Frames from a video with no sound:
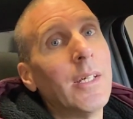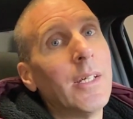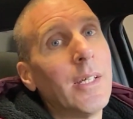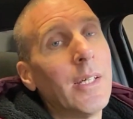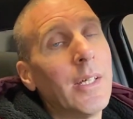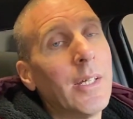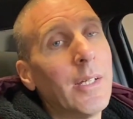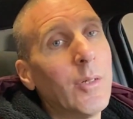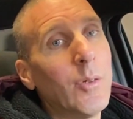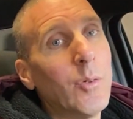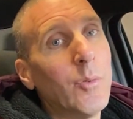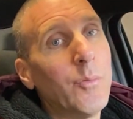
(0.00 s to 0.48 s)

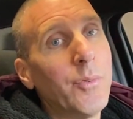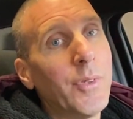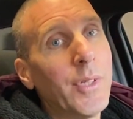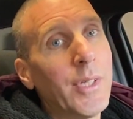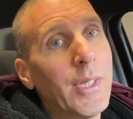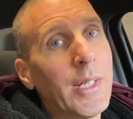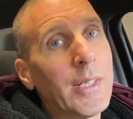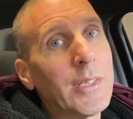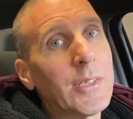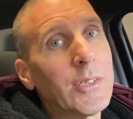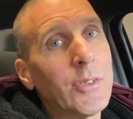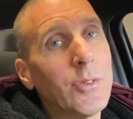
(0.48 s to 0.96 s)
and hopefully
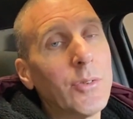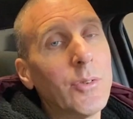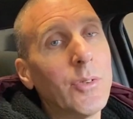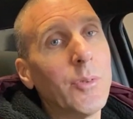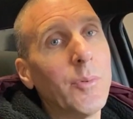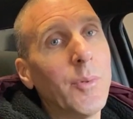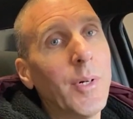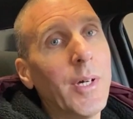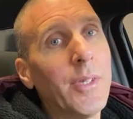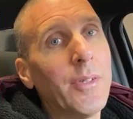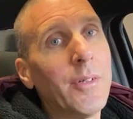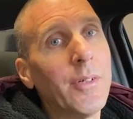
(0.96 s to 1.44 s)
that's due to
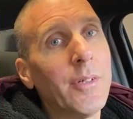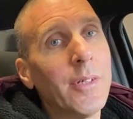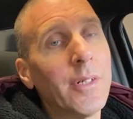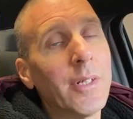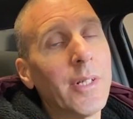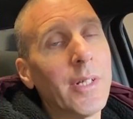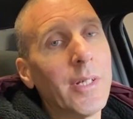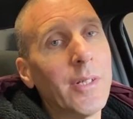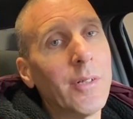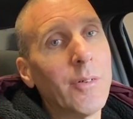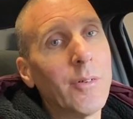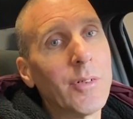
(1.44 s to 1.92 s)
weather. And
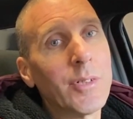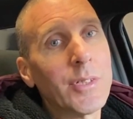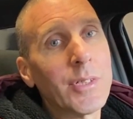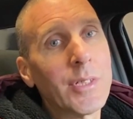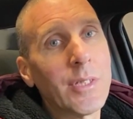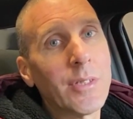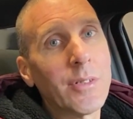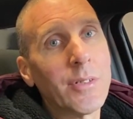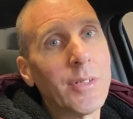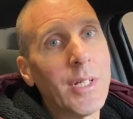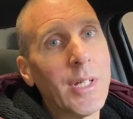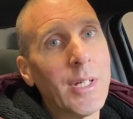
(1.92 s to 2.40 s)
I noticed the
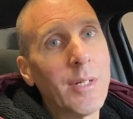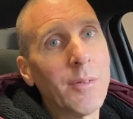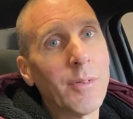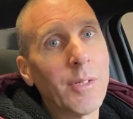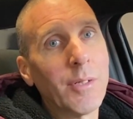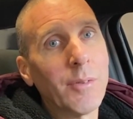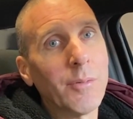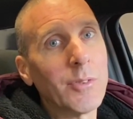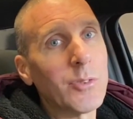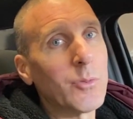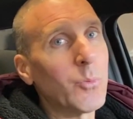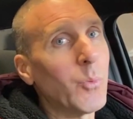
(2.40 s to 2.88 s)
other day when it
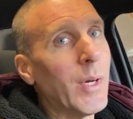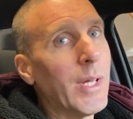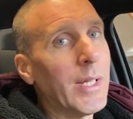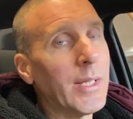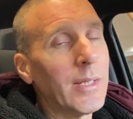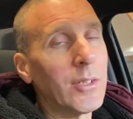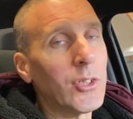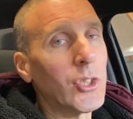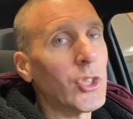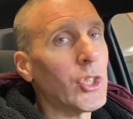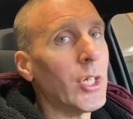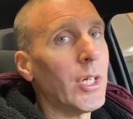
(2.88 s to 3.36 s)
was wet
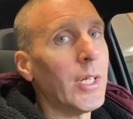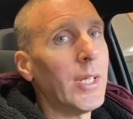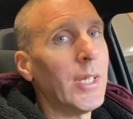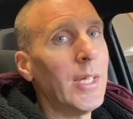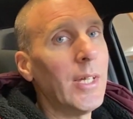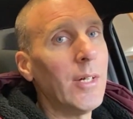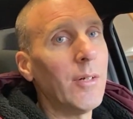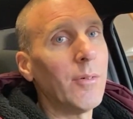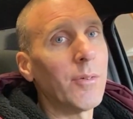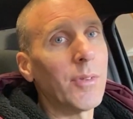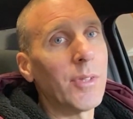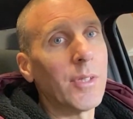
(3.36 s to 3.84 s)
and shiny
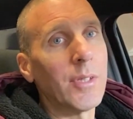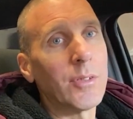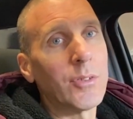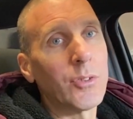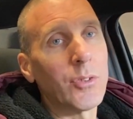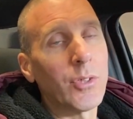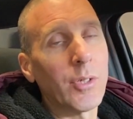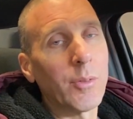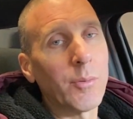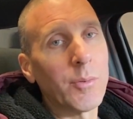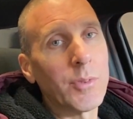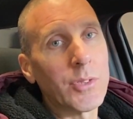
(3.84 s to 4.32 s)
out, the
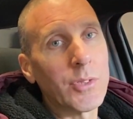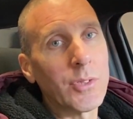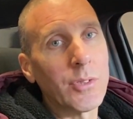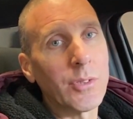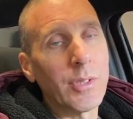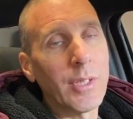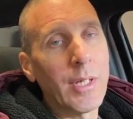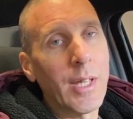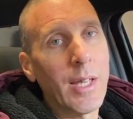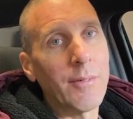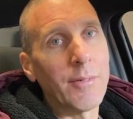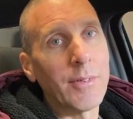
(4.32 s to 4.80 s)
truck was
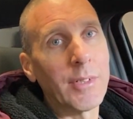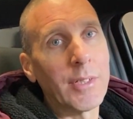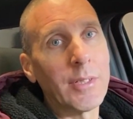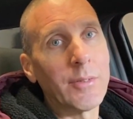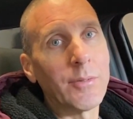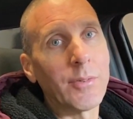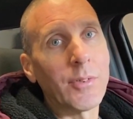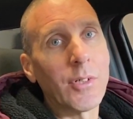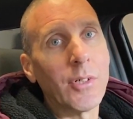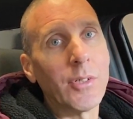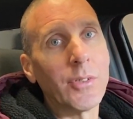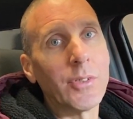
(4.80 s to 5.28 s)
certainly having
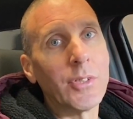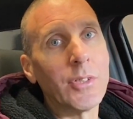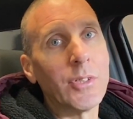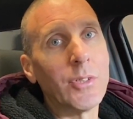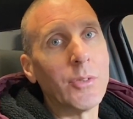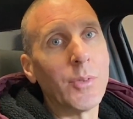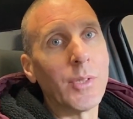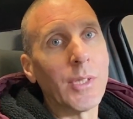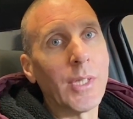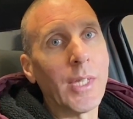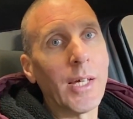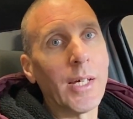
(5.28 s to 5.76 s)
difficulty
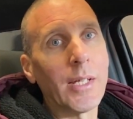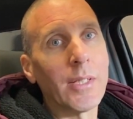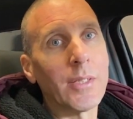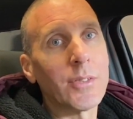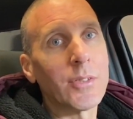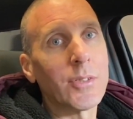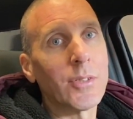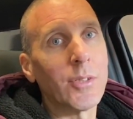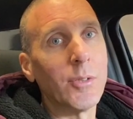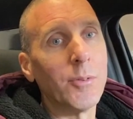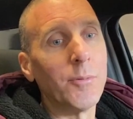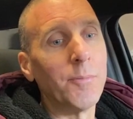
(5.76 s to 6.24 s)
doing that.
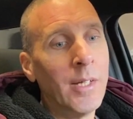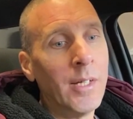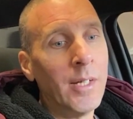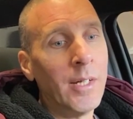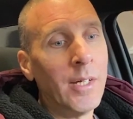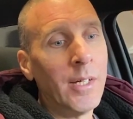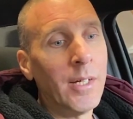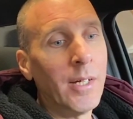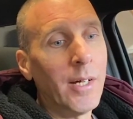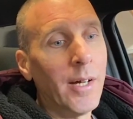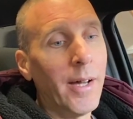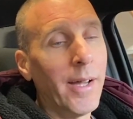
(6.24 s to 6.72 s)
So
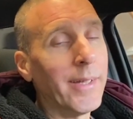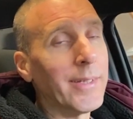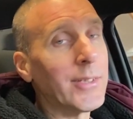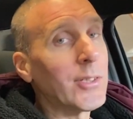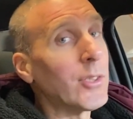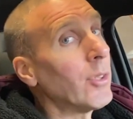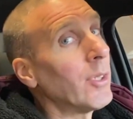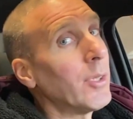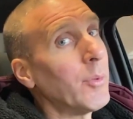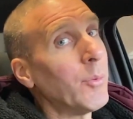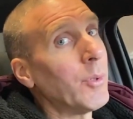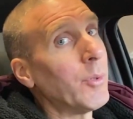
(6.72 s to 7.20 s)
I
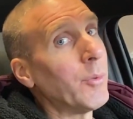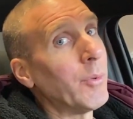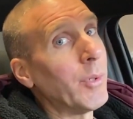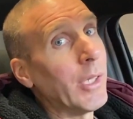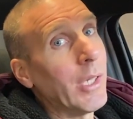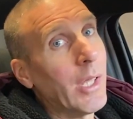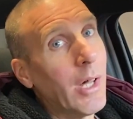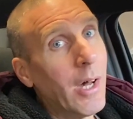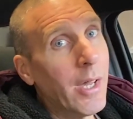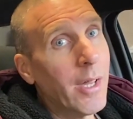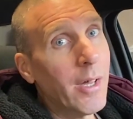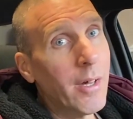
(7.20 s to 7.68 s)
certainly wouldn't
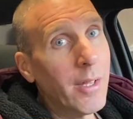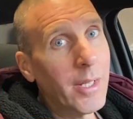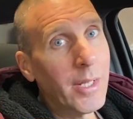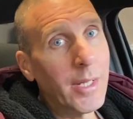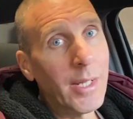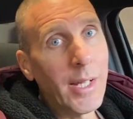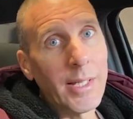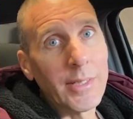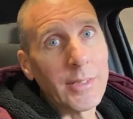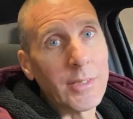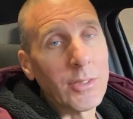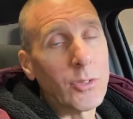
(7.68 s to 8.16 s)
rely on it
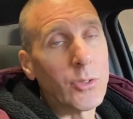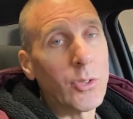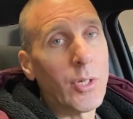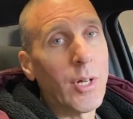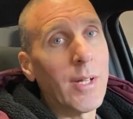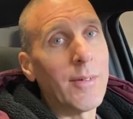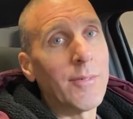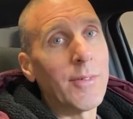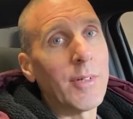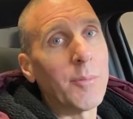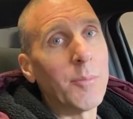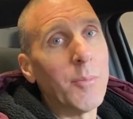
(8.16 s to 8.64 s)
as a
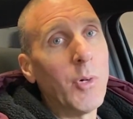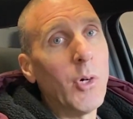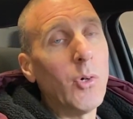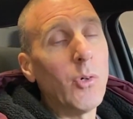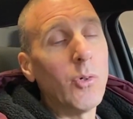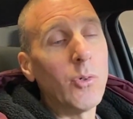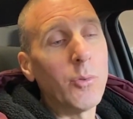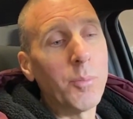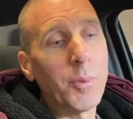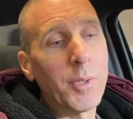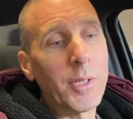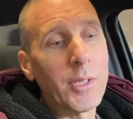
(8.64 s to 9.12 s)
driving
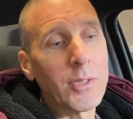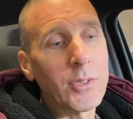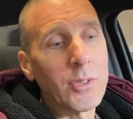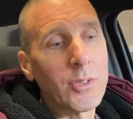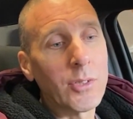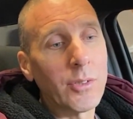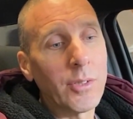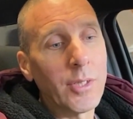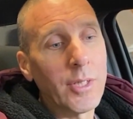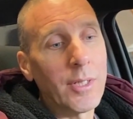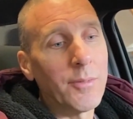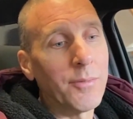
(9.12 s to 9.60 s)
mode, but it's
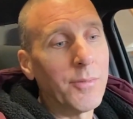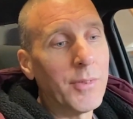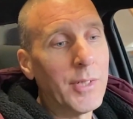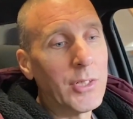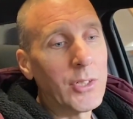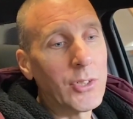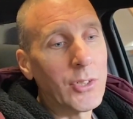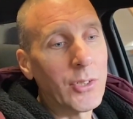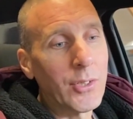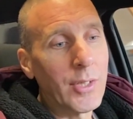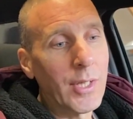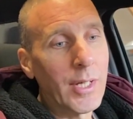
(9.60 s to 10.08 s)
certainly a
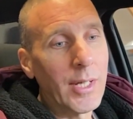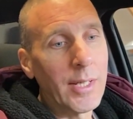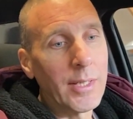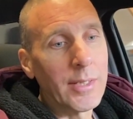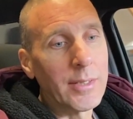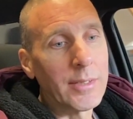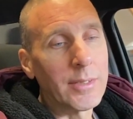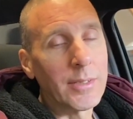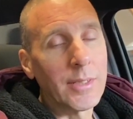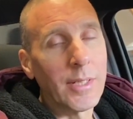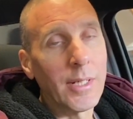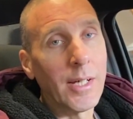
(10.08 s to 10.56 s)
feature
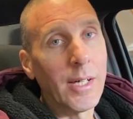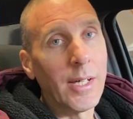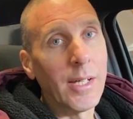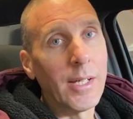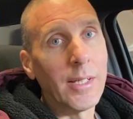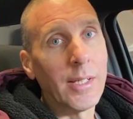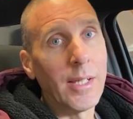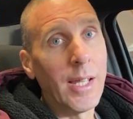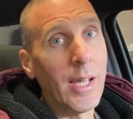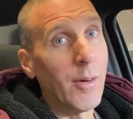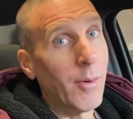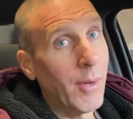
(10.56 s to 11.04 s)
that I
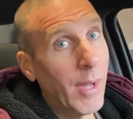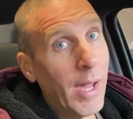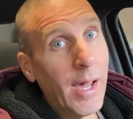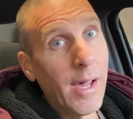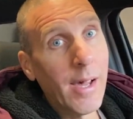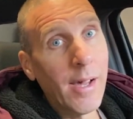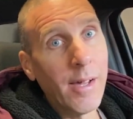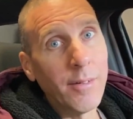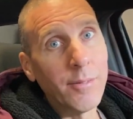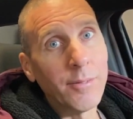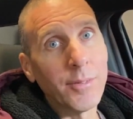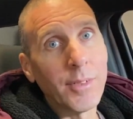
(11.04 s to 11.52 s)
now
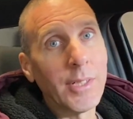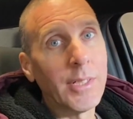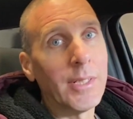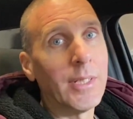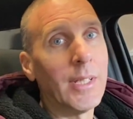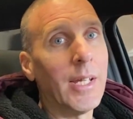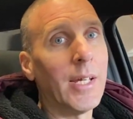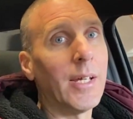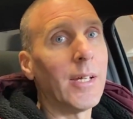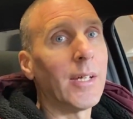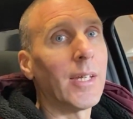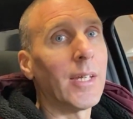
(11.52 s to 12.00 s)
have and
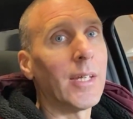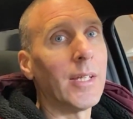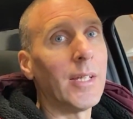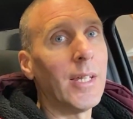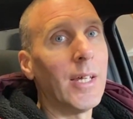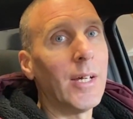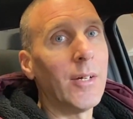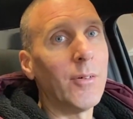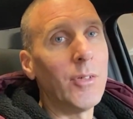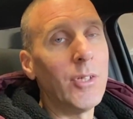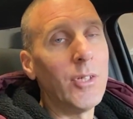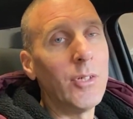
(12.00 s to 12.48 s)
uh, can
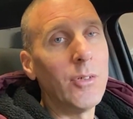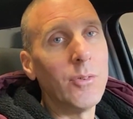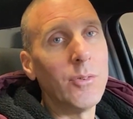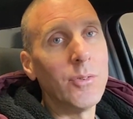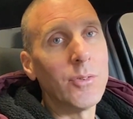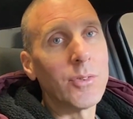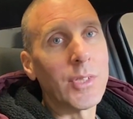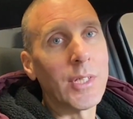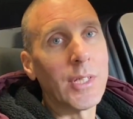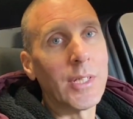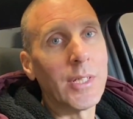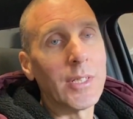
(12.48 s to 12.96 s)
now
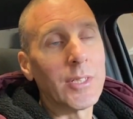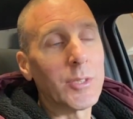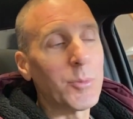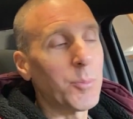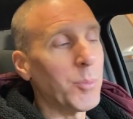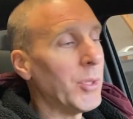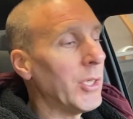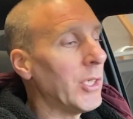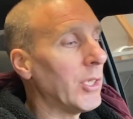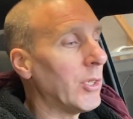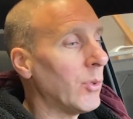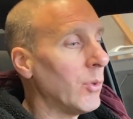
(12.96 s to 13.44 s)
use. And it's
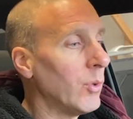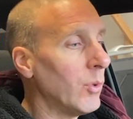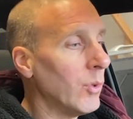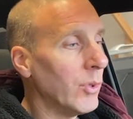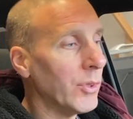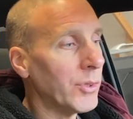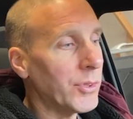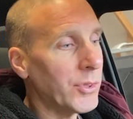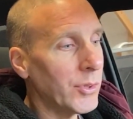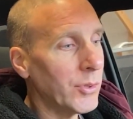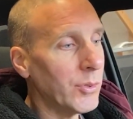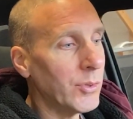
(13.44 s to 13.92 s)
pretty cool
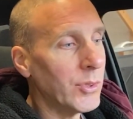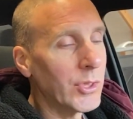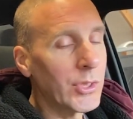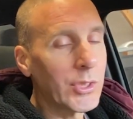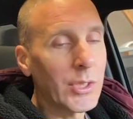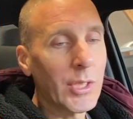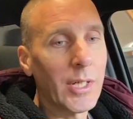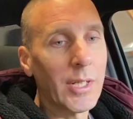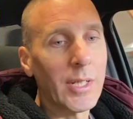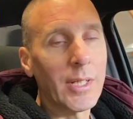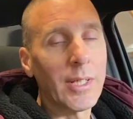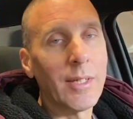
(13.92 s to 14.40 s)
to just
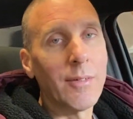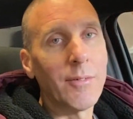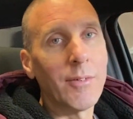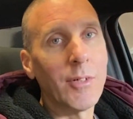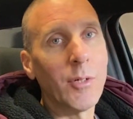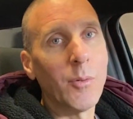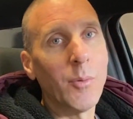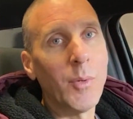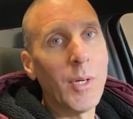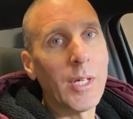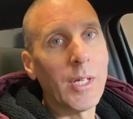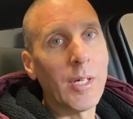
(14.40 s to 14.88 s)
kind of give you a
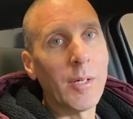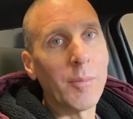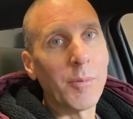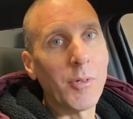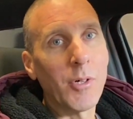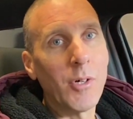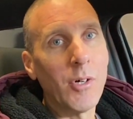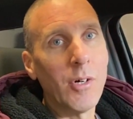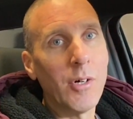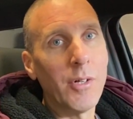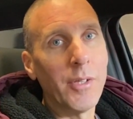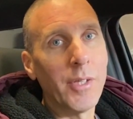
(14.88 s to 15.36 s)
wake up
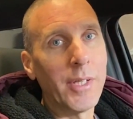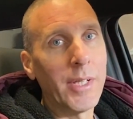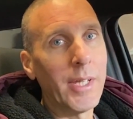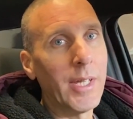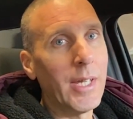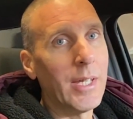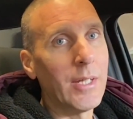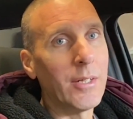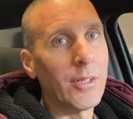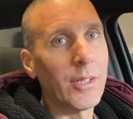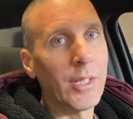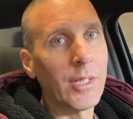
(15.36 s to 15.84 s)
call that,
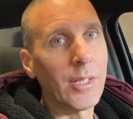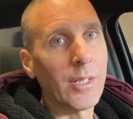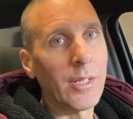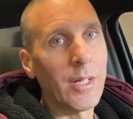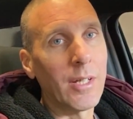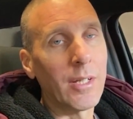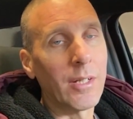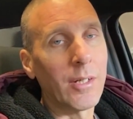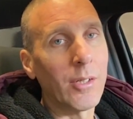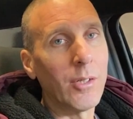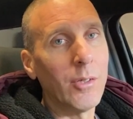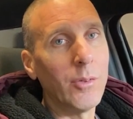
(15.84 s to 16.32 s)
hey, you're getting kind
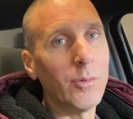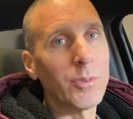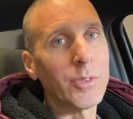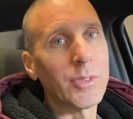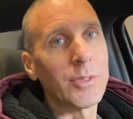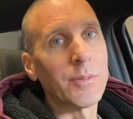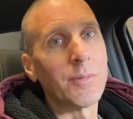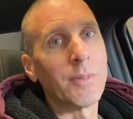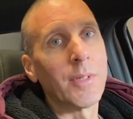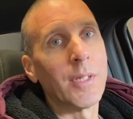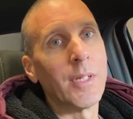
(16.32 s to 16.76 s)
of close.